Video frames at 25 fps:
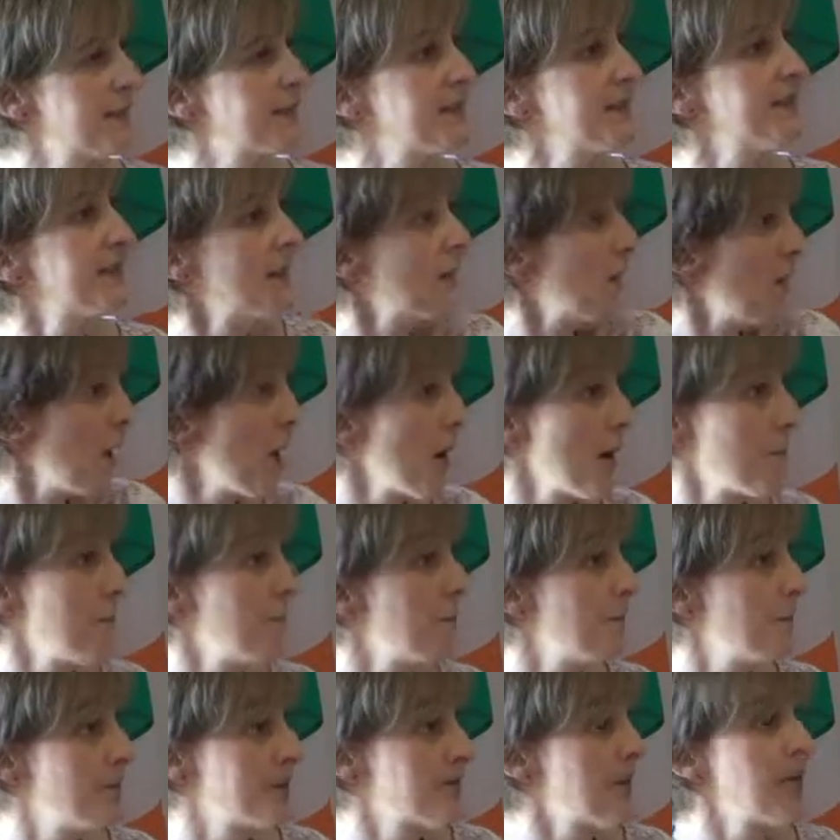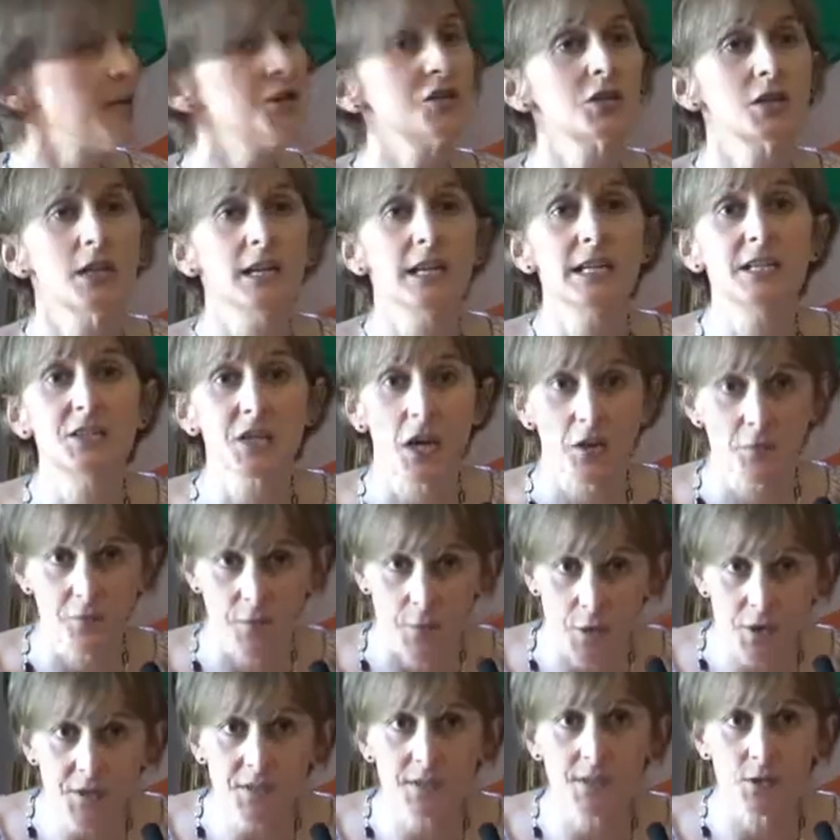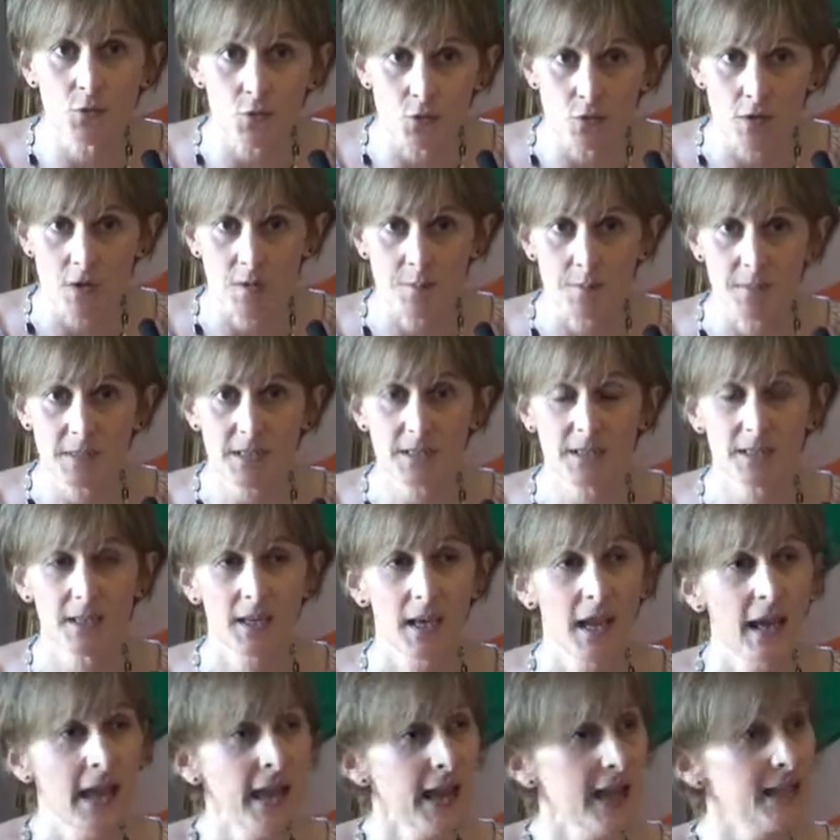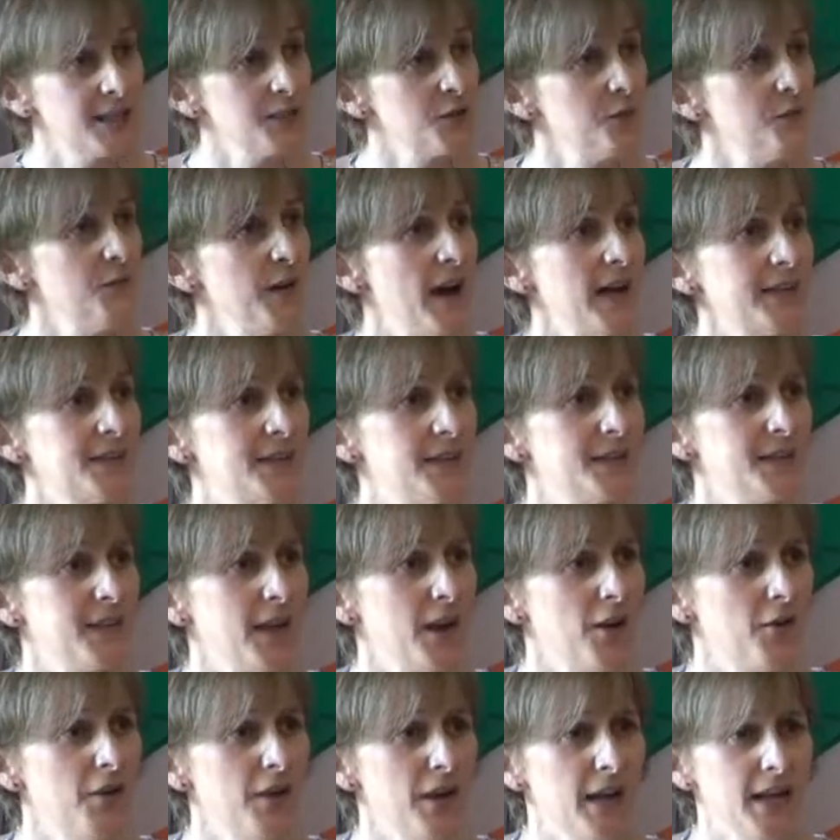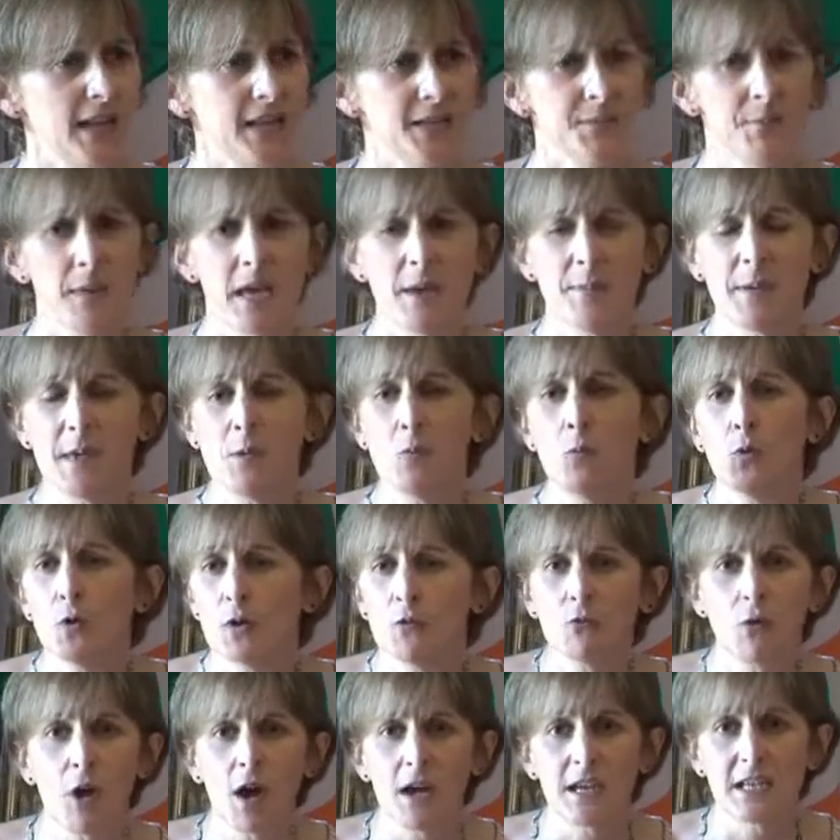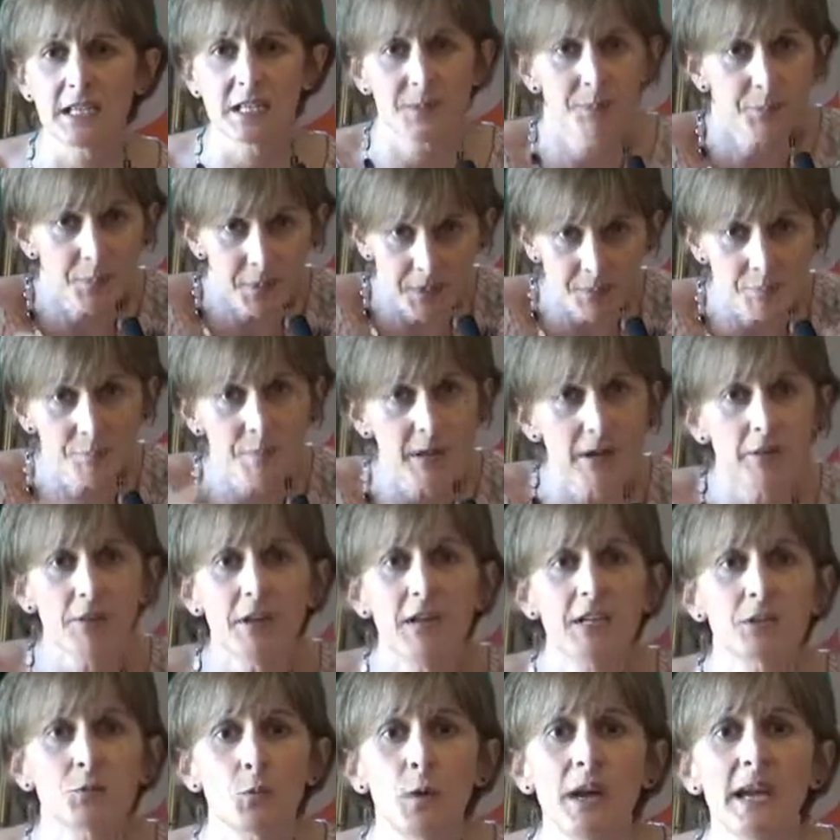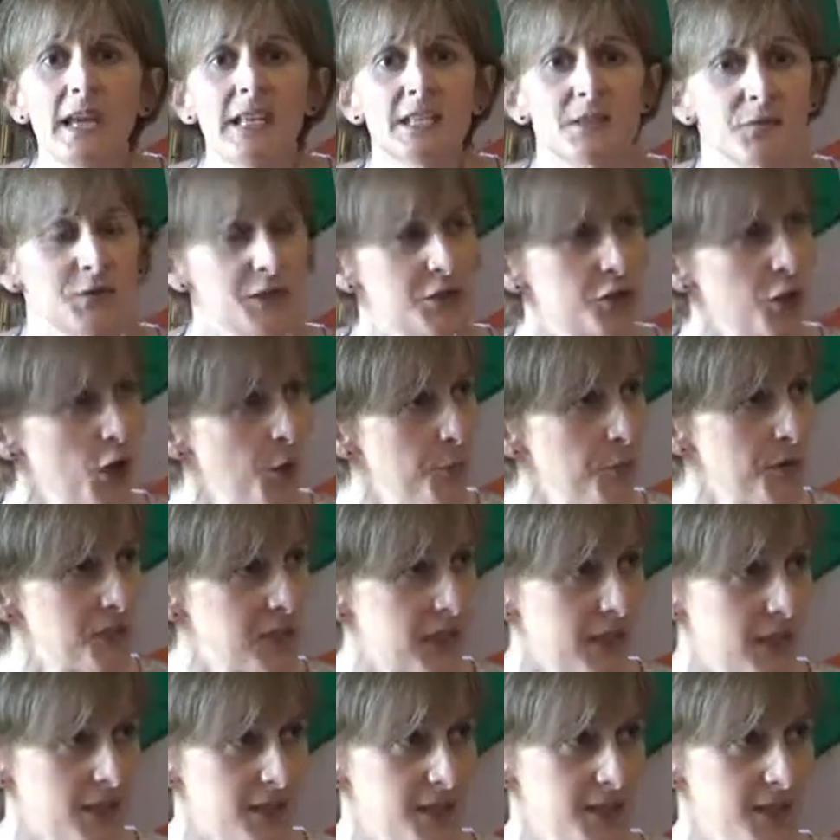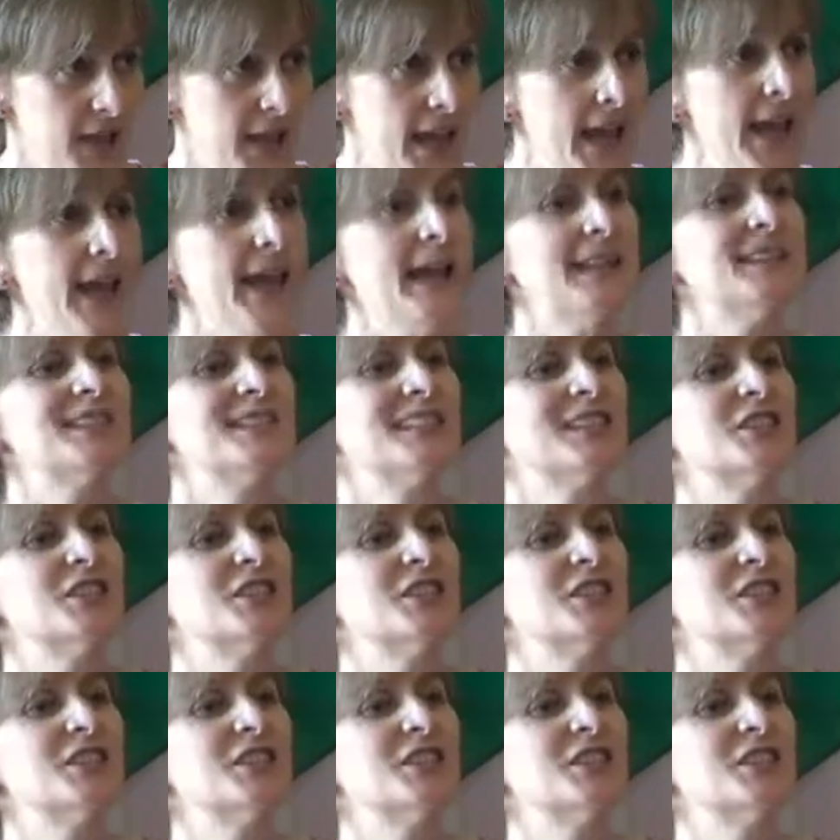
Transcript: that there are potentially diverse norms. It's the fact that there is maybe one right, but myriad ways of interpreting it. It's the